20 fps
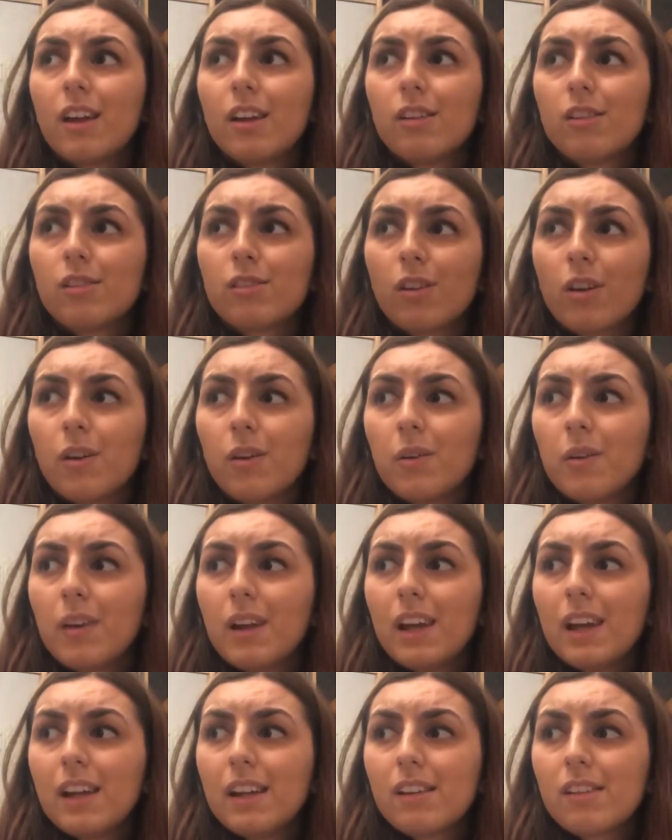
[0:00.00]
So
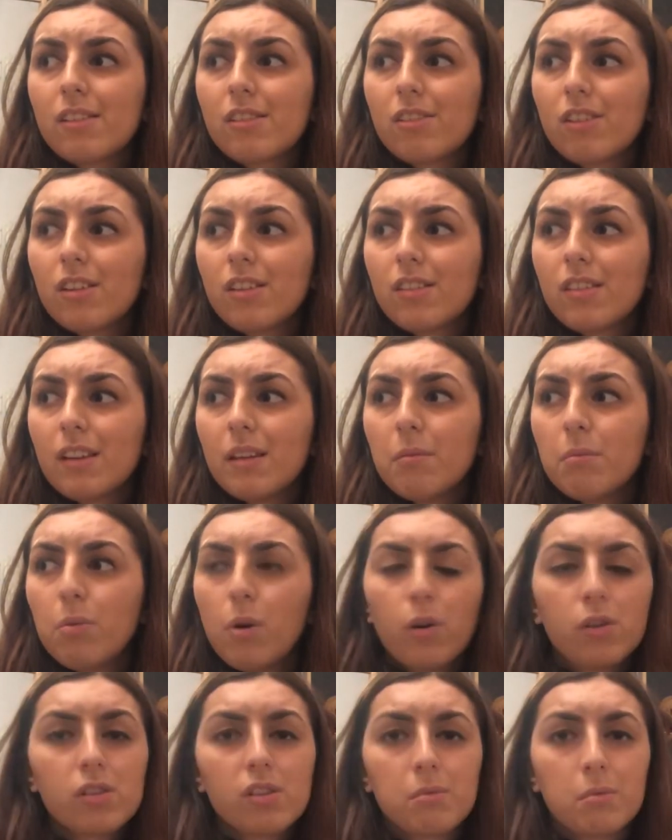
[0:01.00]
it's just
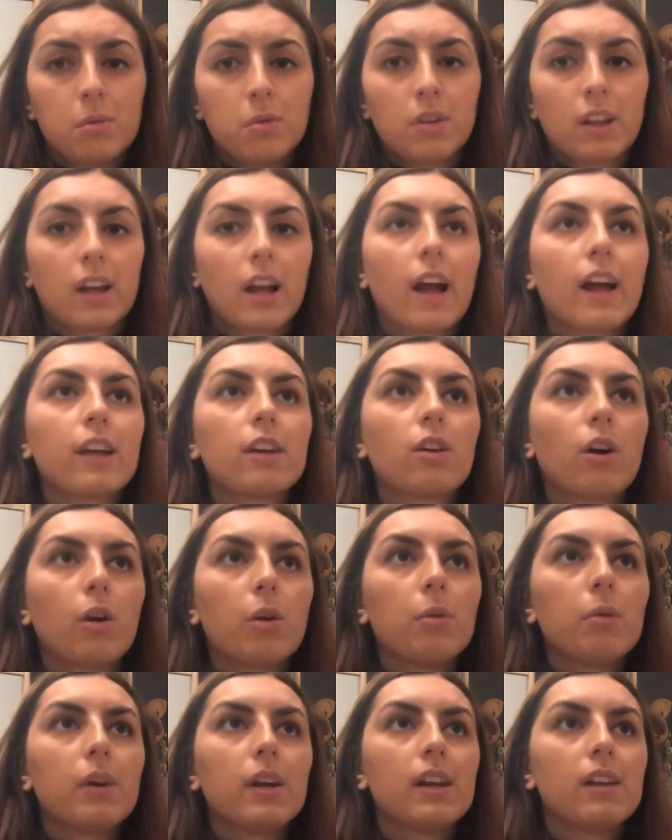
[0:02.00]
impossible. Like, I
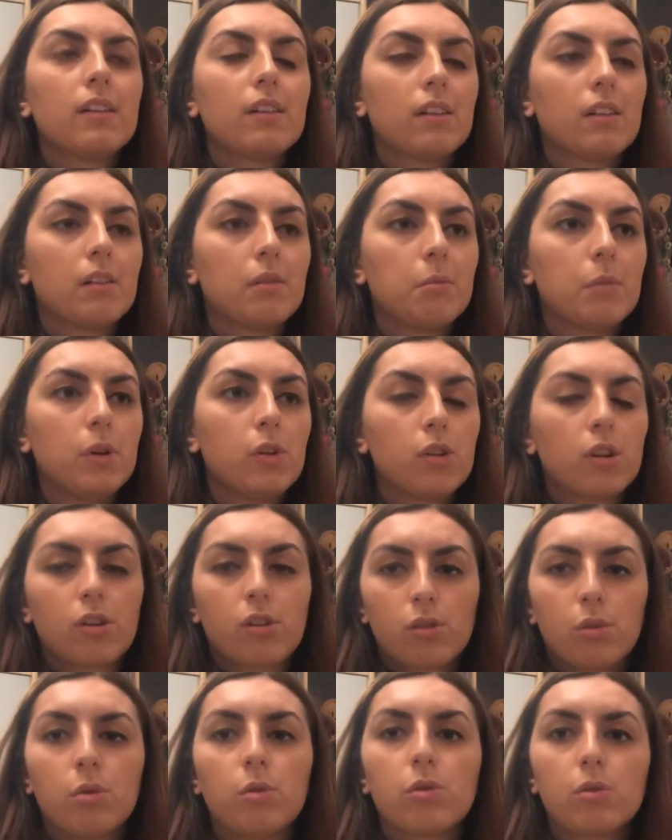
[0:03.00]
go into music
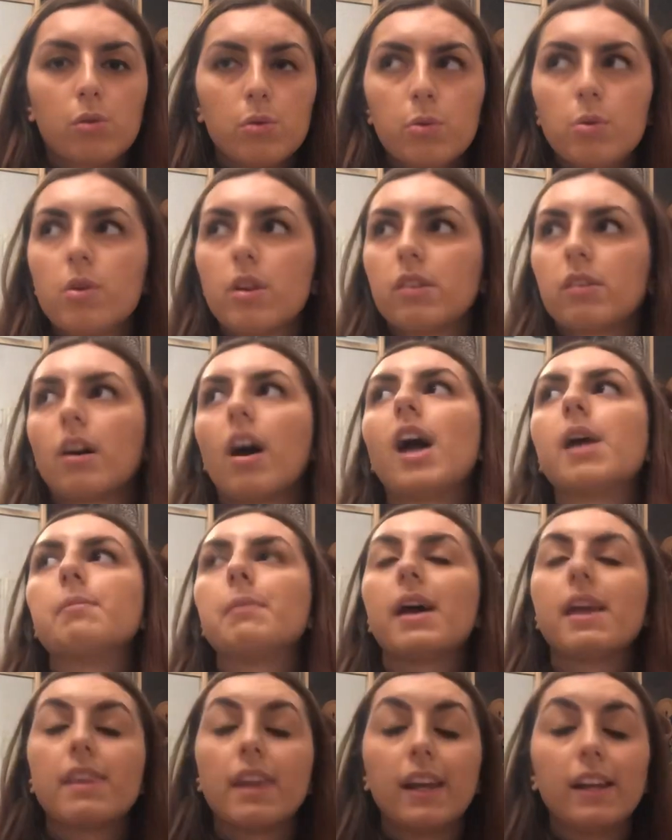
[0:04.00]
stores all the time
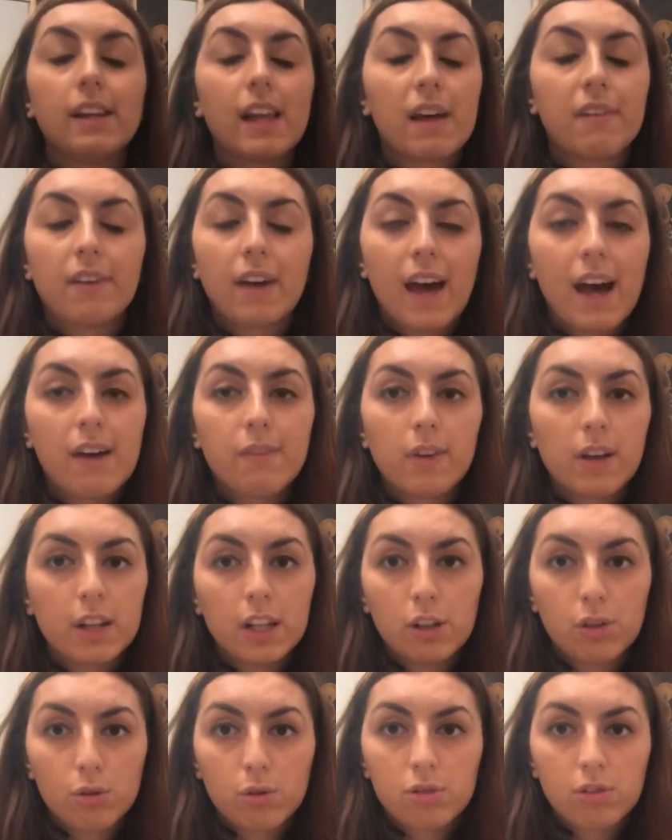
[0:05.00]
and they never have
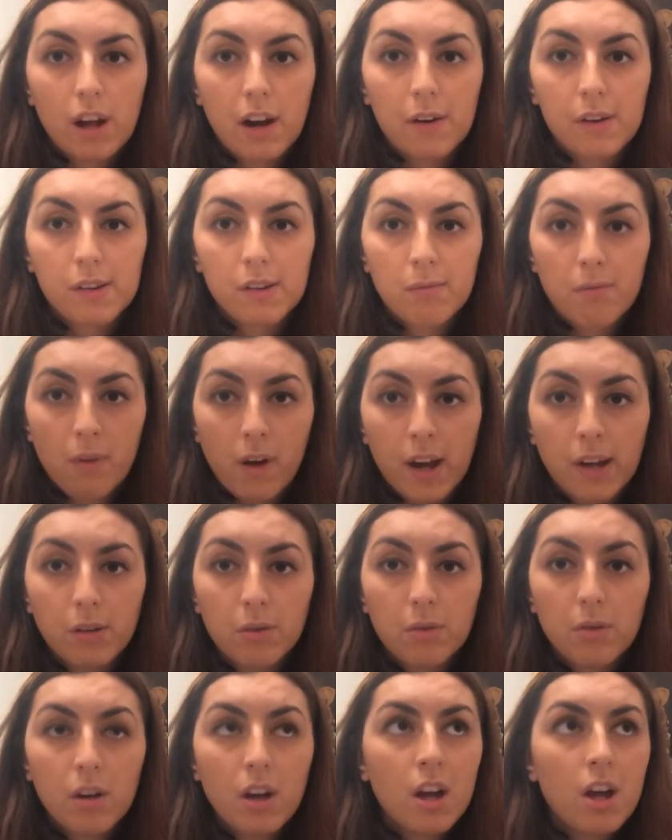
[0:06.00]
any George Harrison
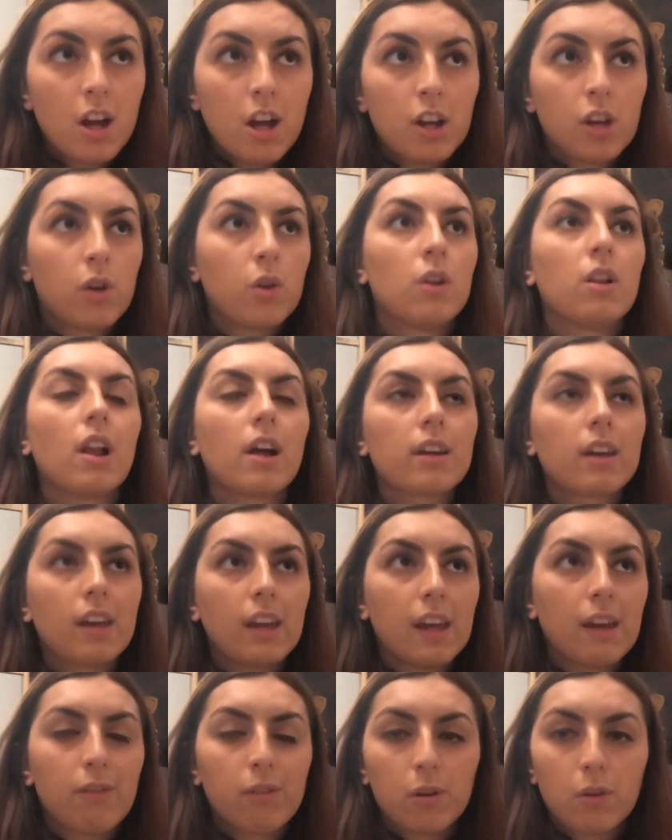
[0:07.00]
vinyl. You're
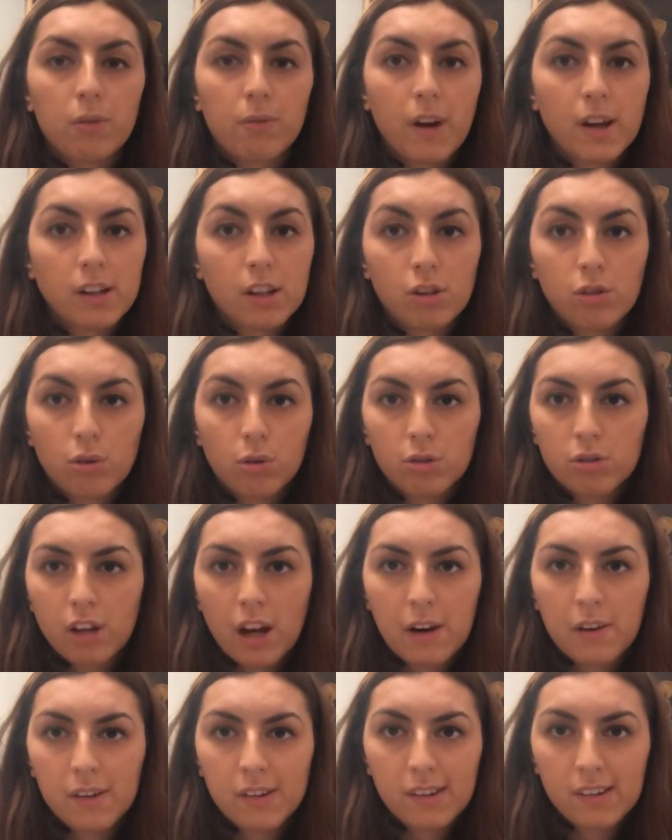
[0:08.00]
lucky if you'll find a George
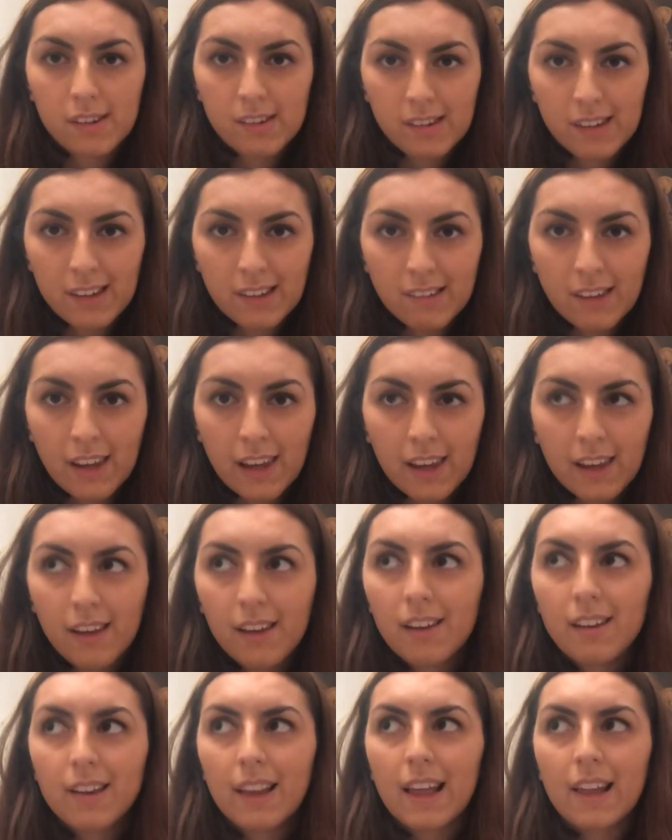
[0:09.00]
Harrison CD,
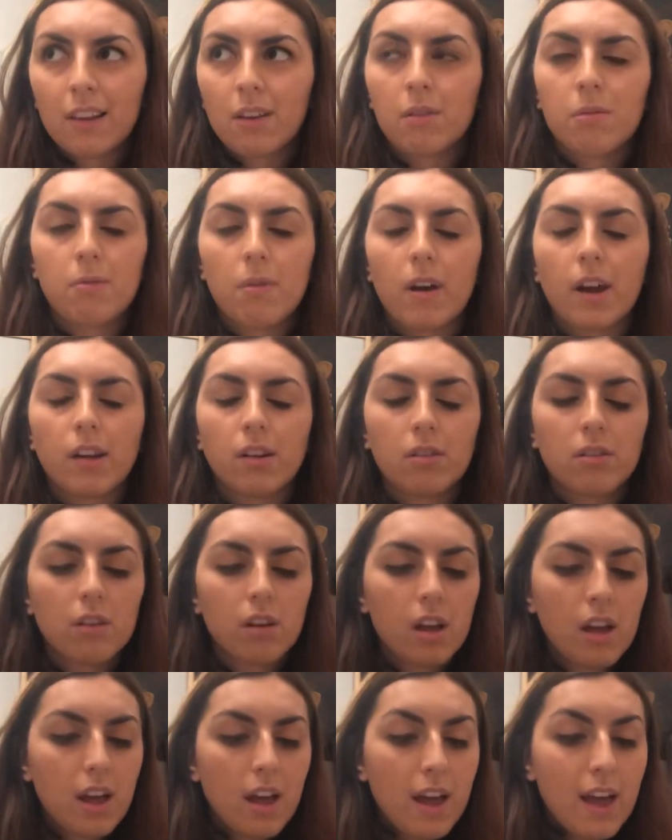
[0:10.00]
let alone vinyl.
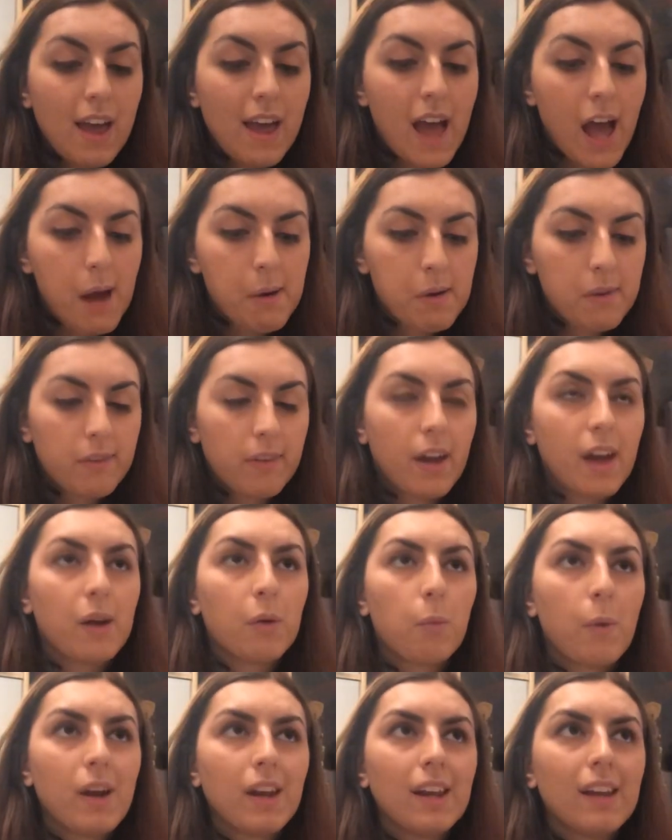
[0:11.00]
However,
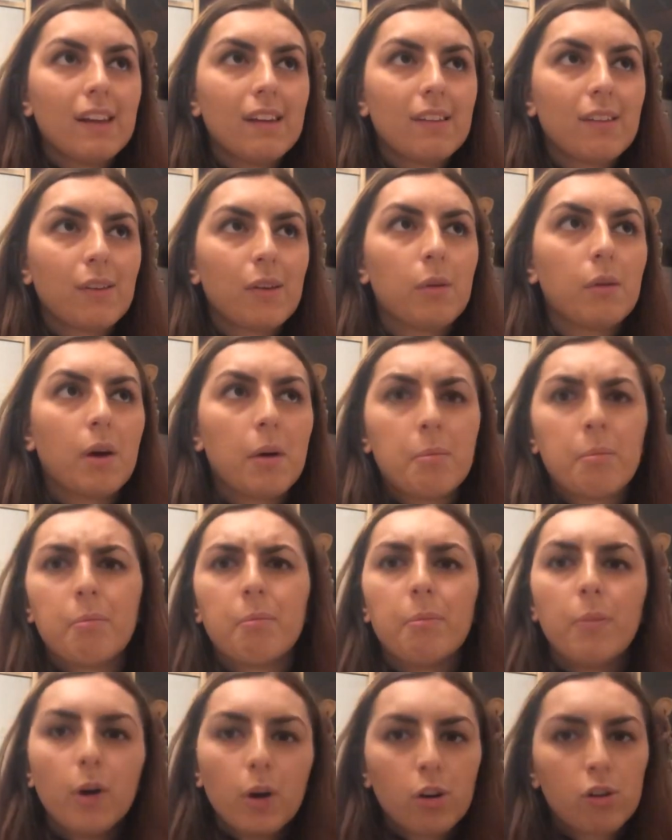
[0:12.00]
I went into a
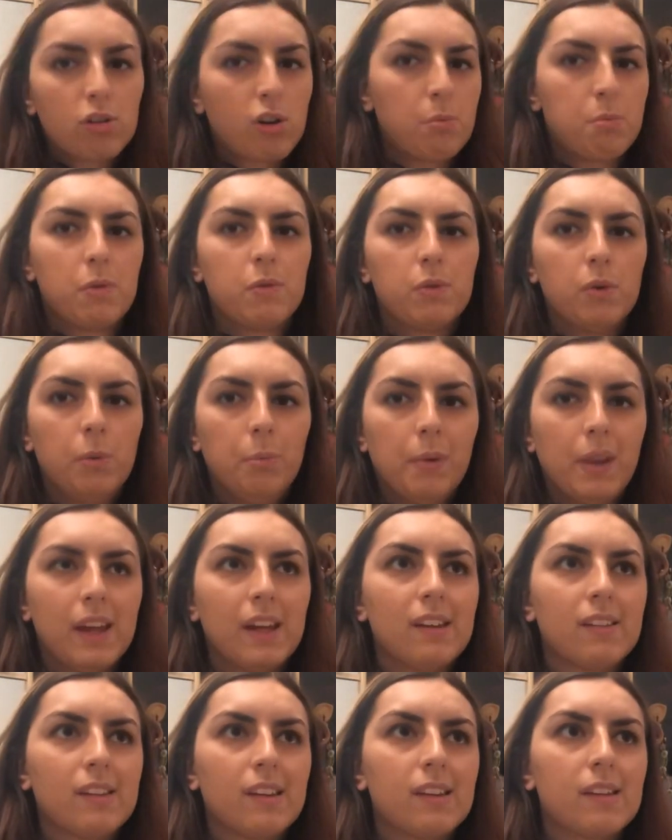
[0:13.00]
bookshop of all
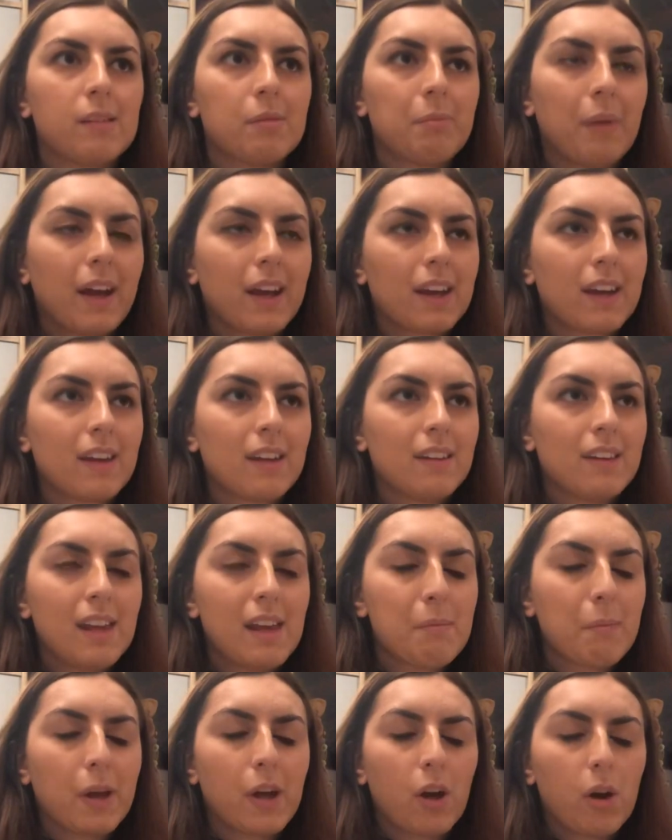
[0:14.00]
places back
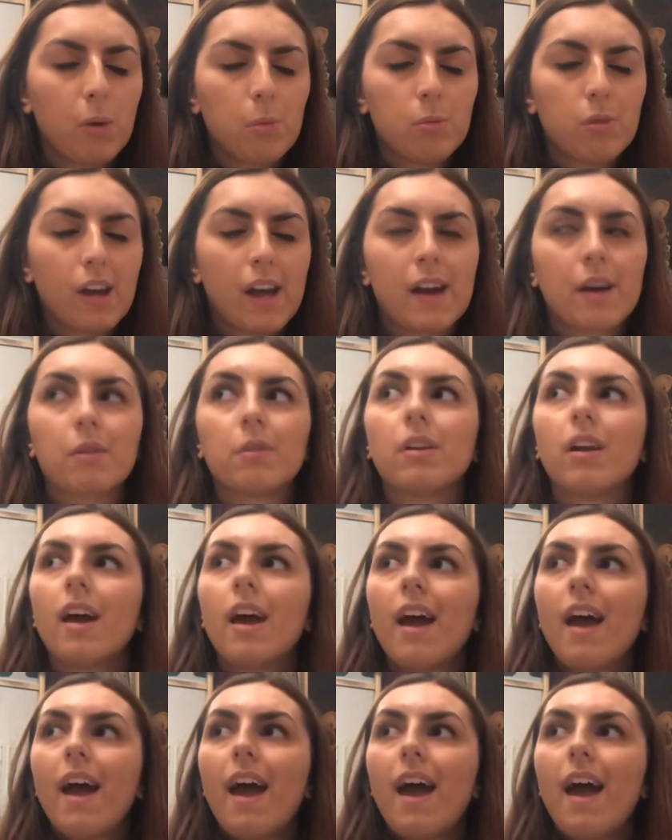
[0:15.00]
near my hometown